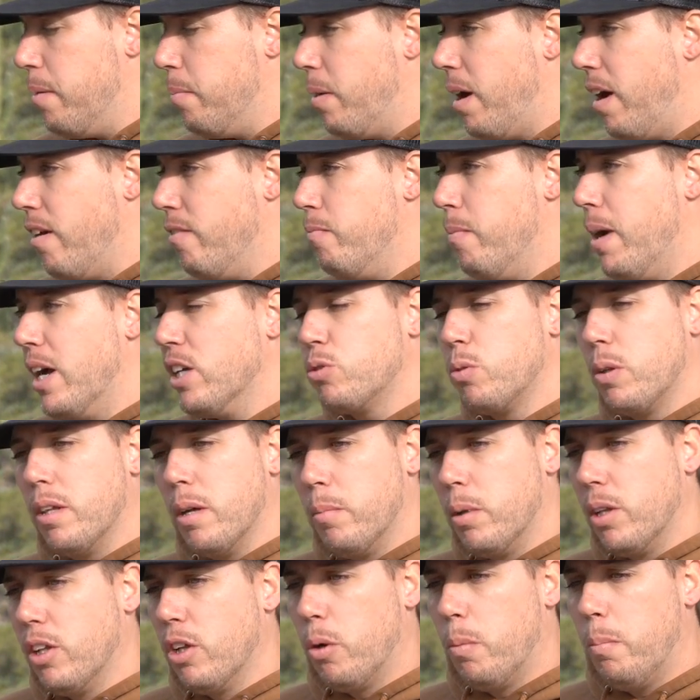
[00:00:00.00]
I've messed with
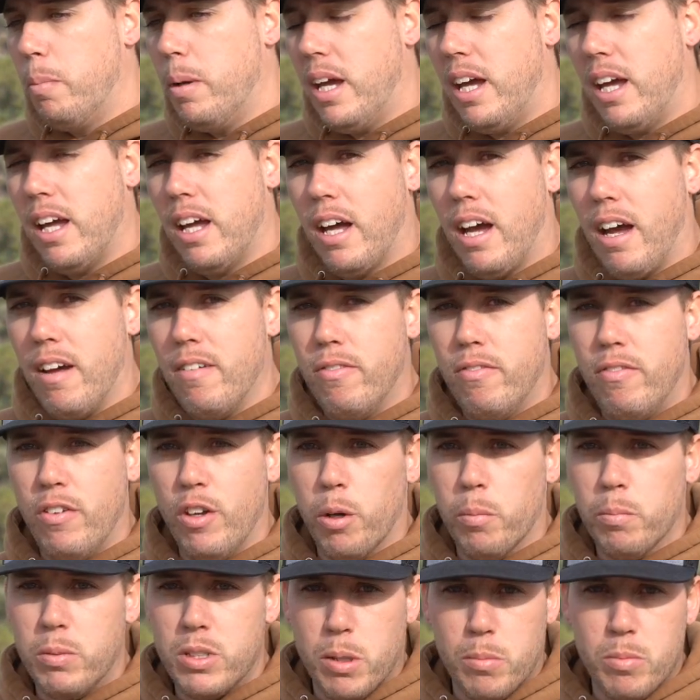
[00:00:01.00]
them a little bit. I
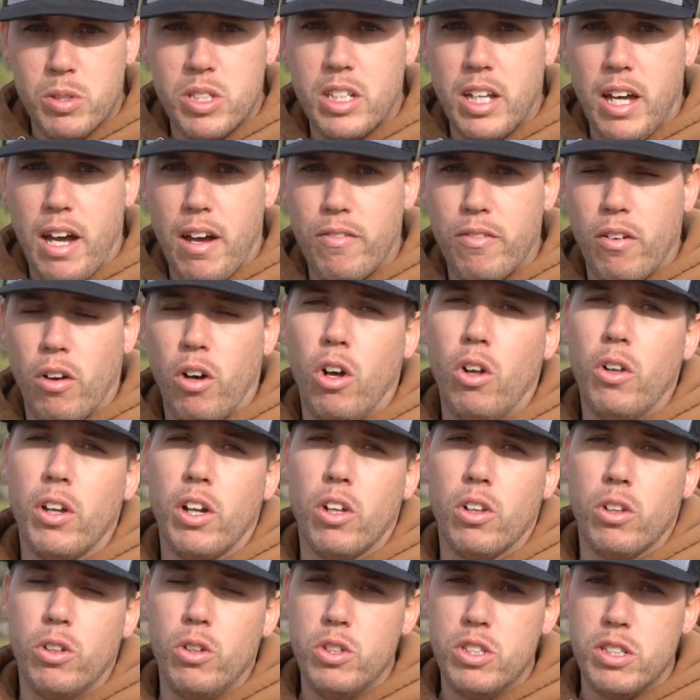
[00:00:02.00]
filmed some stuff. I'll
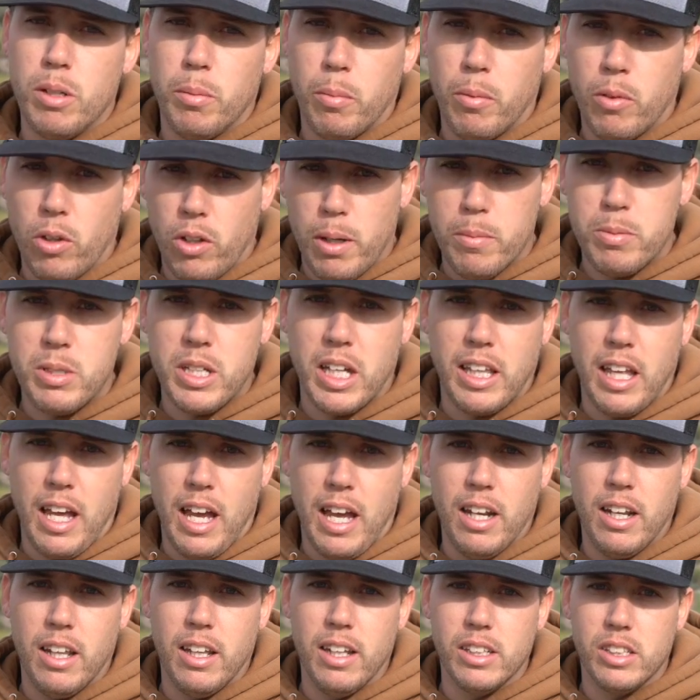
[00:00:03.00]
include some clips at the
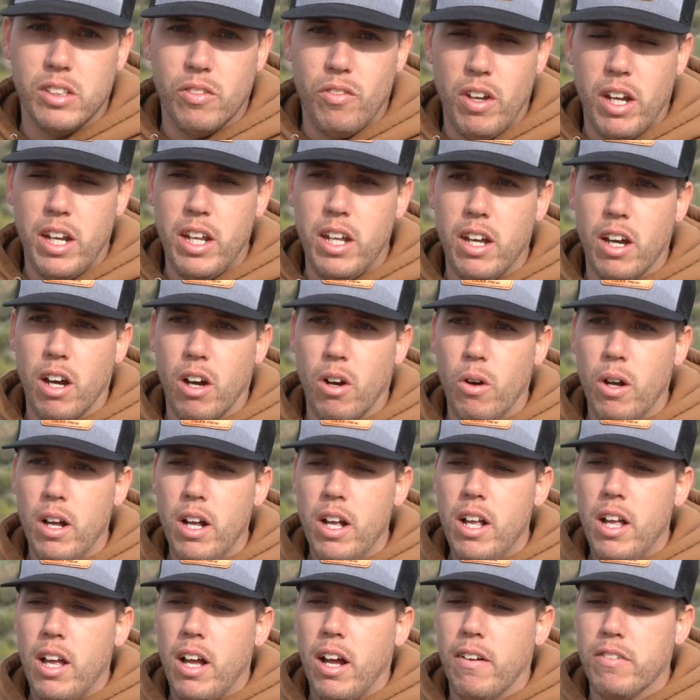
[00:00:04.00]
end of this video
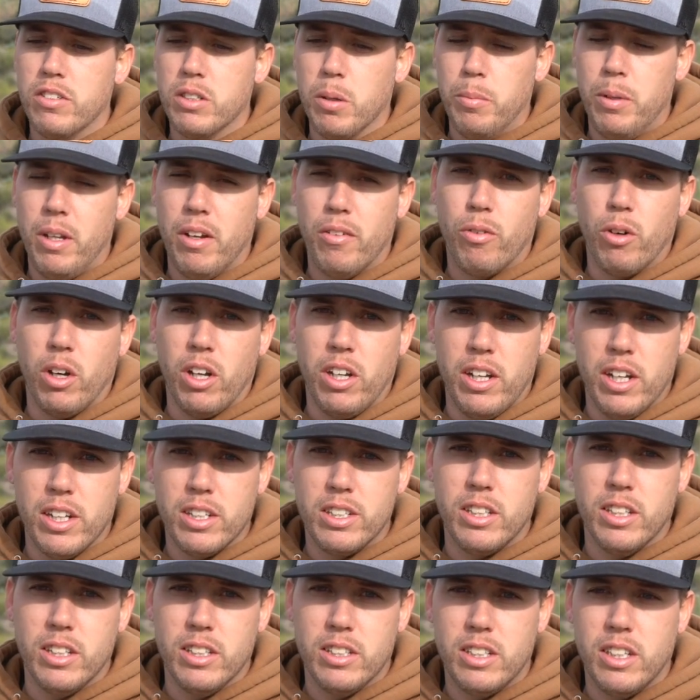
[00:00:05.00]
of some different
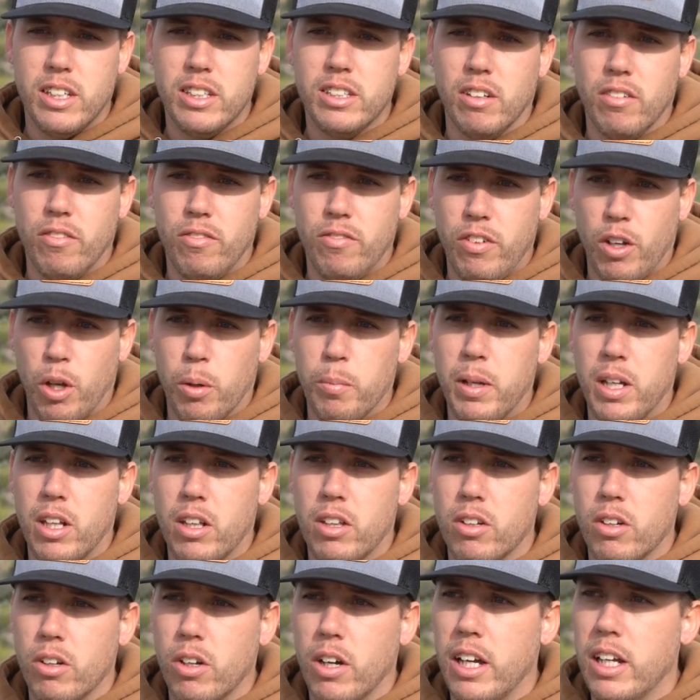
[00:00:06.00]
distances and filming
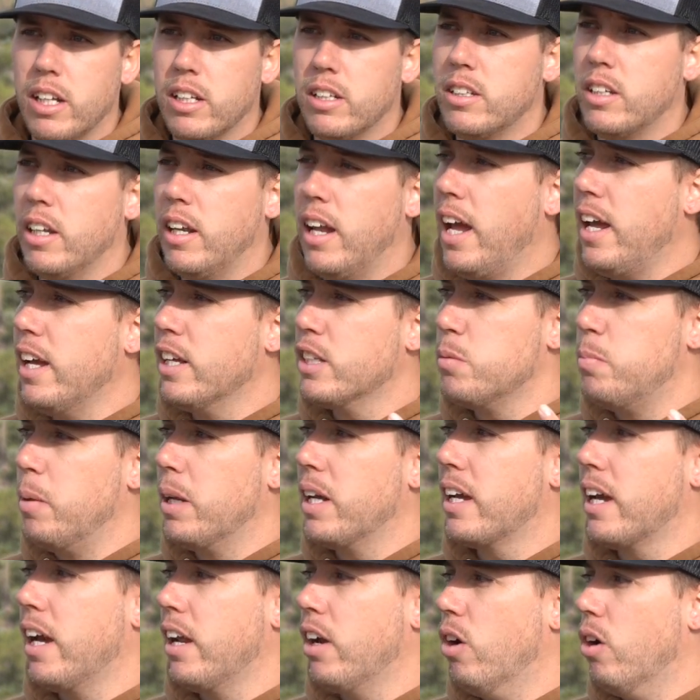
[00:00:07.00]
through it. Today it's
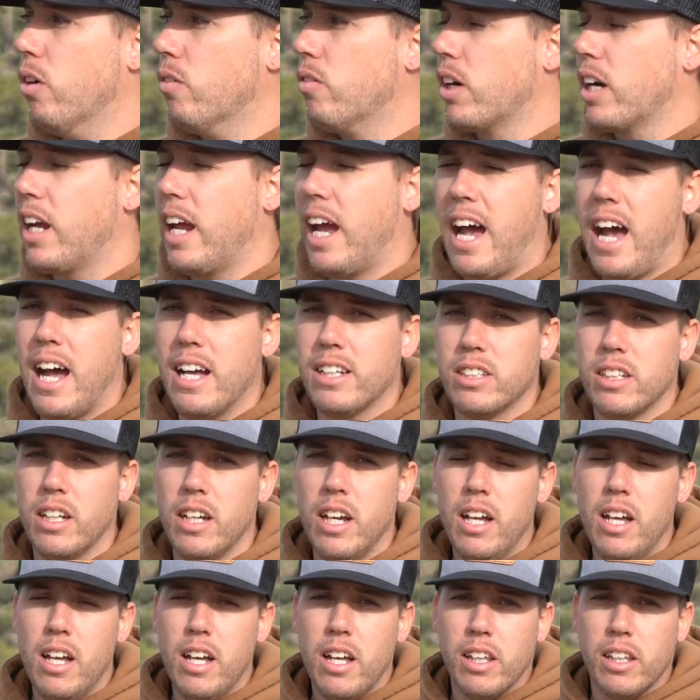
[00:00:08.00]
been kind of overcast.
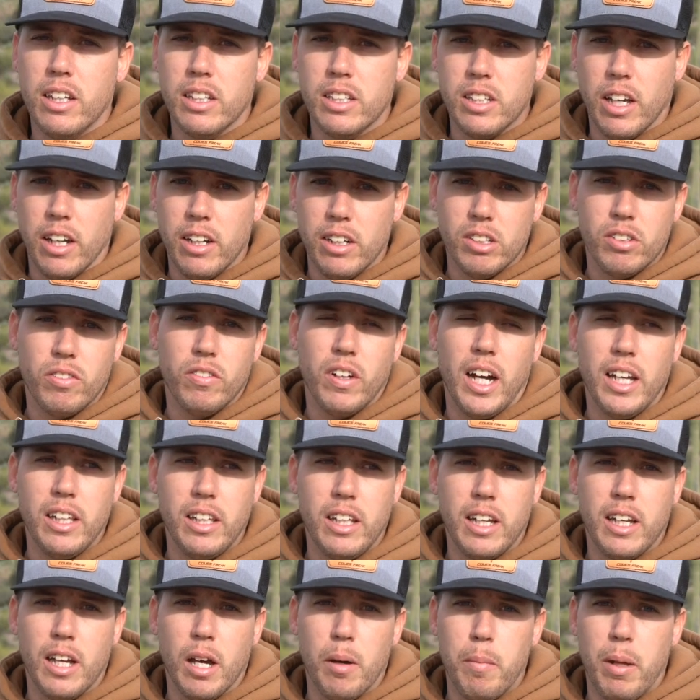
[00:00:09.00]
The sun is
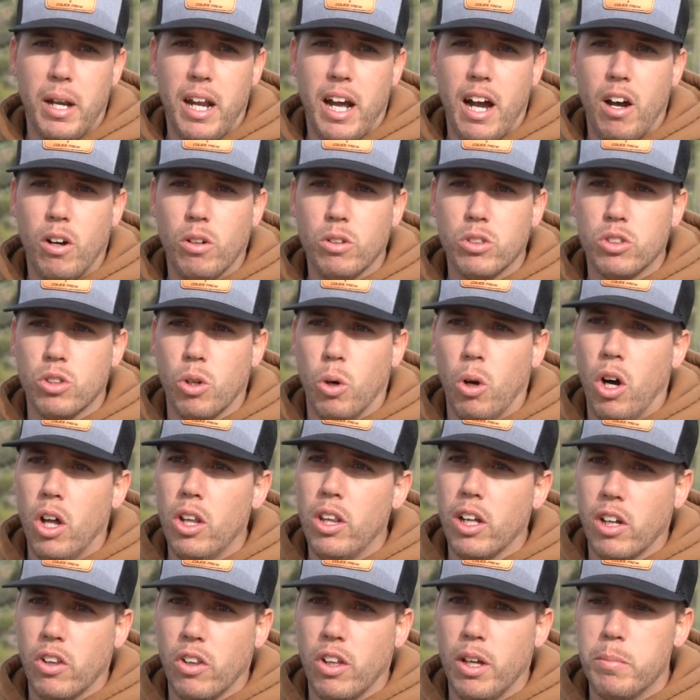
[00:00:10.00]
finally coming out, so all
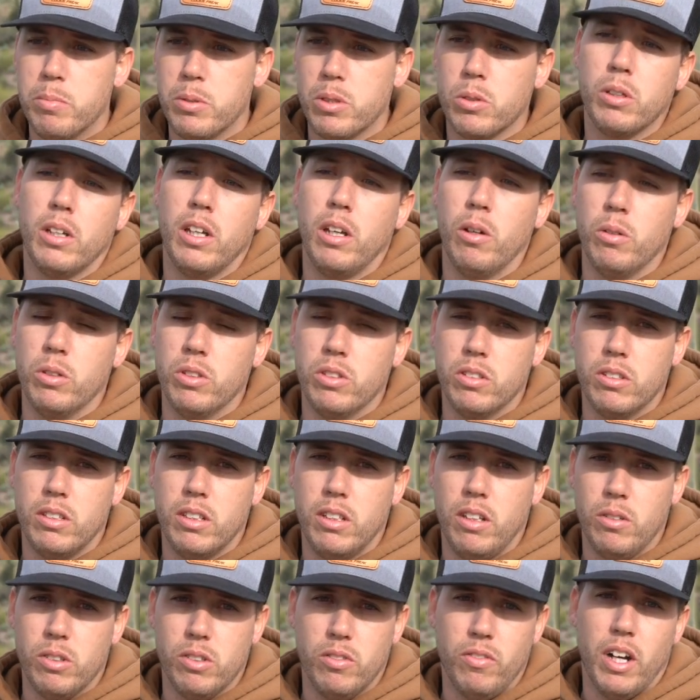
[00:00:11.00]
the clips, it was
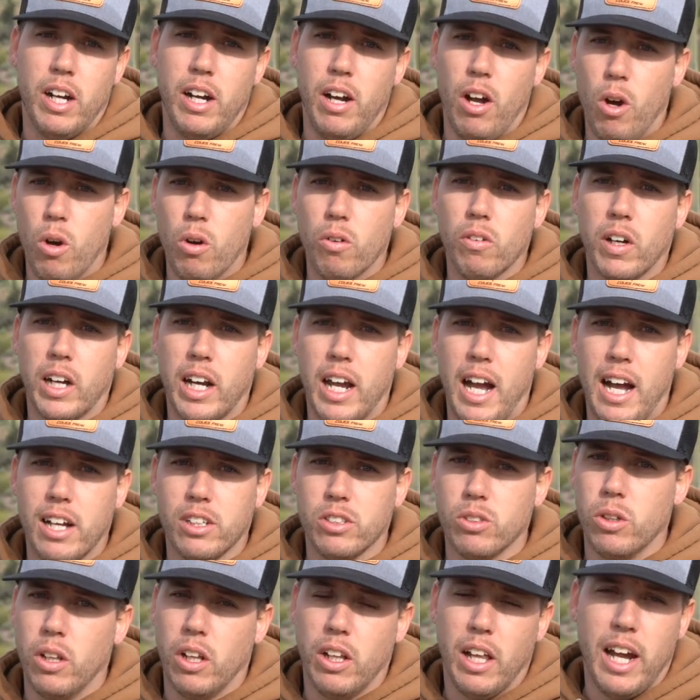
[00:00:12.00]
very
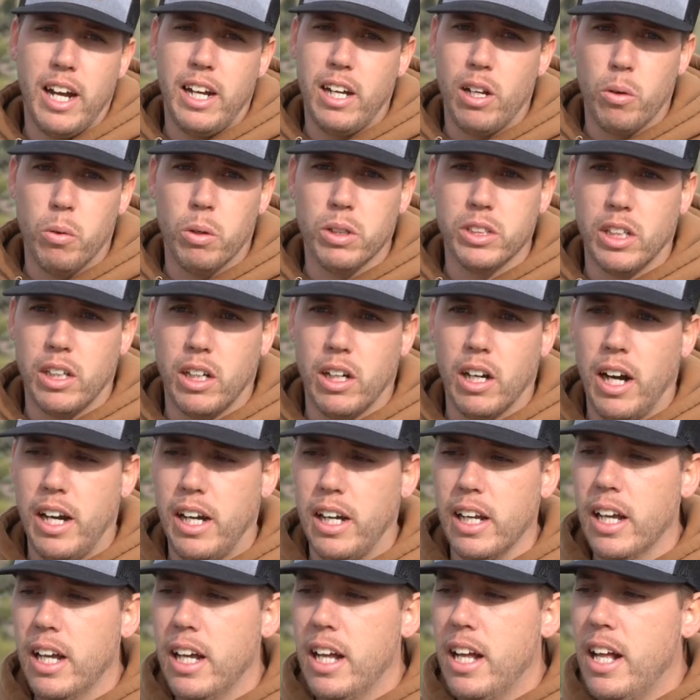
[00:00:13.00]
overcast, so the lighting wasn't
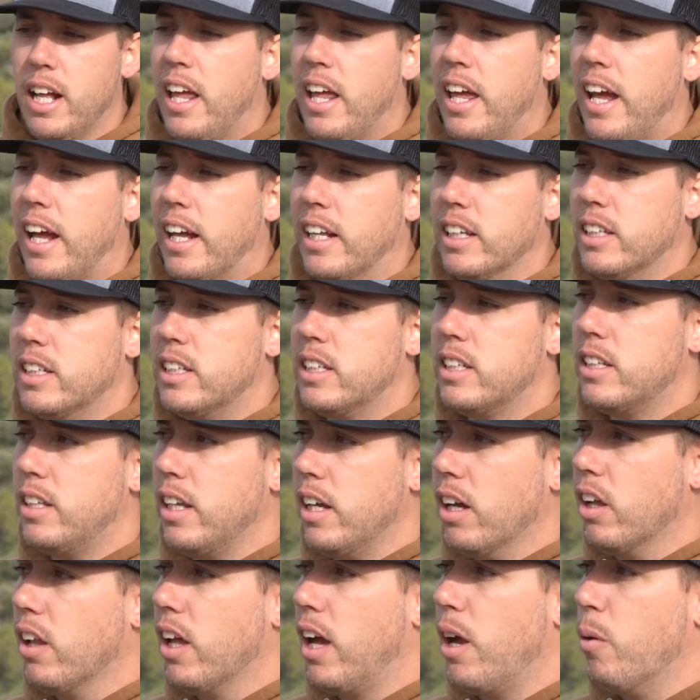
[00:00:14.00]
great. And
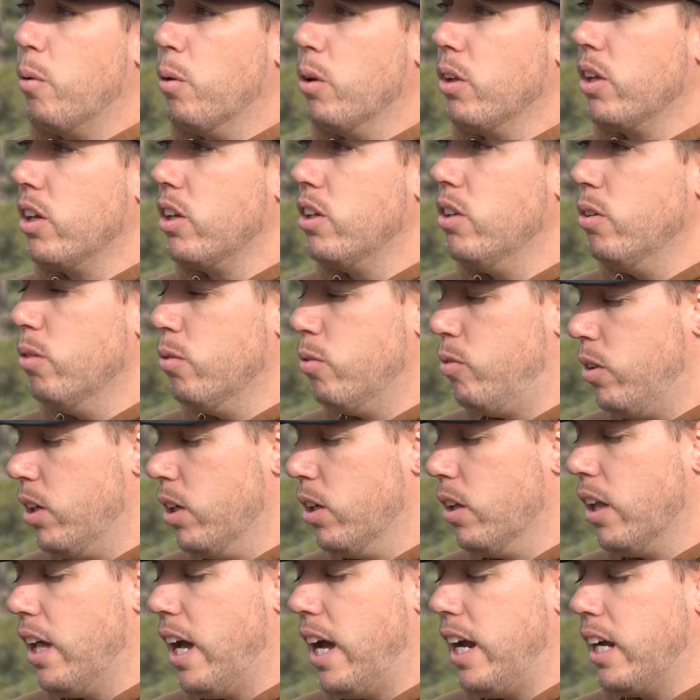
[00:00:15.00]
still, I really do
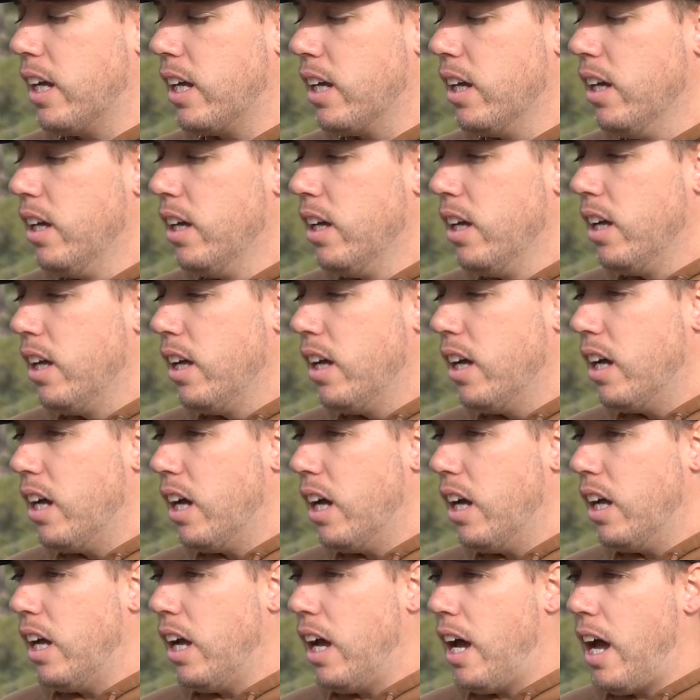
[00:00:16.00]
feel like
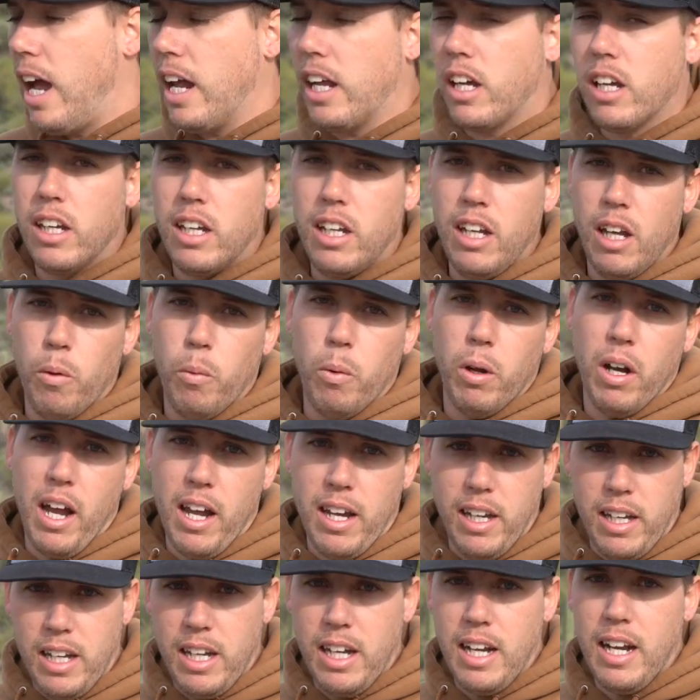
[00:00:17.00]
I could get what
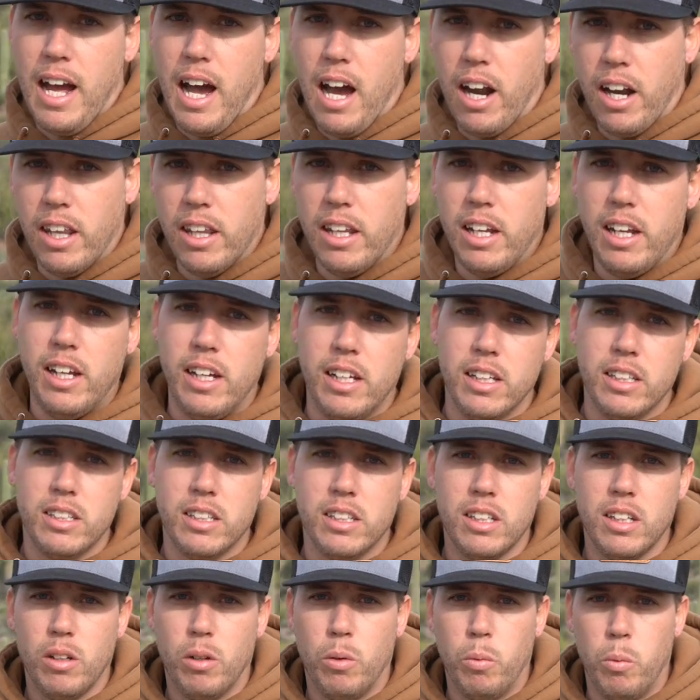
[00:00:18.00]
I need out of
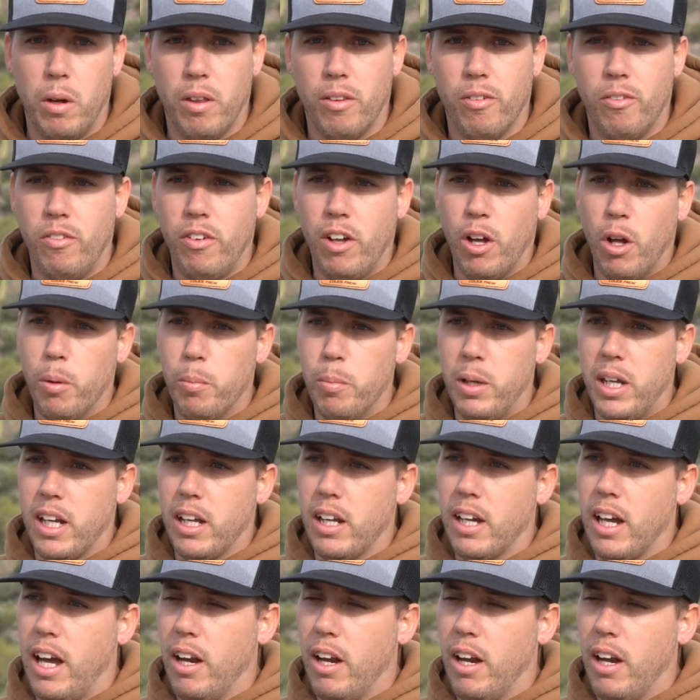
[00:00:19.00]
these with filming.